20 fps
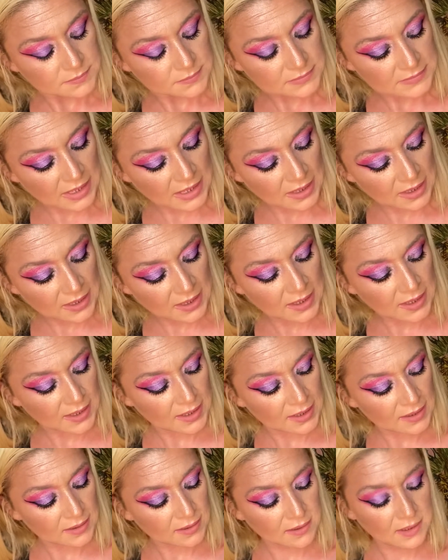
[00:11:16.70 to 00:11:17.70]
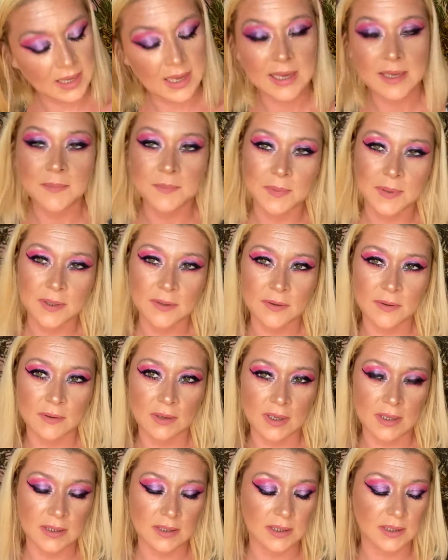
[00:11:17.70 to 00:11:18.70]
I like Butter
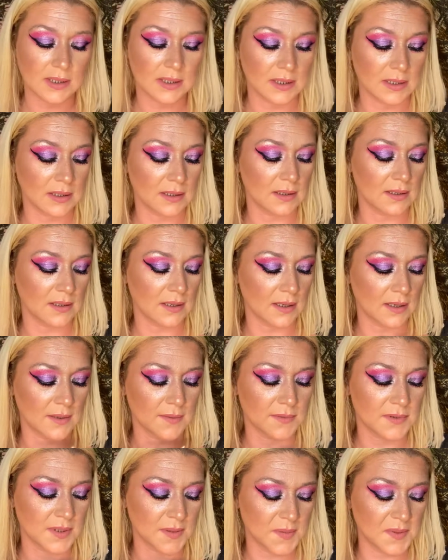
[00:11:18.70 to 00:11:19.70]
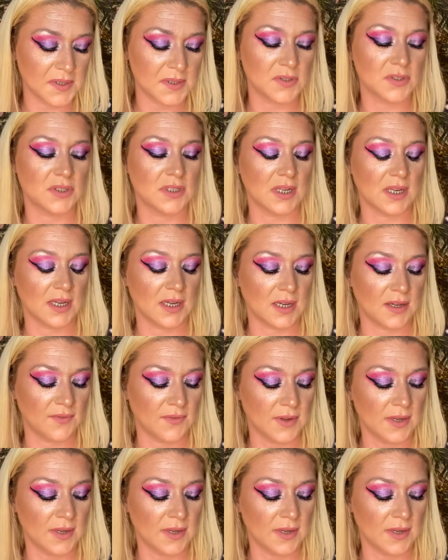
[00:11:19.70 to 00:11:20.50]
London. Some of their stuff.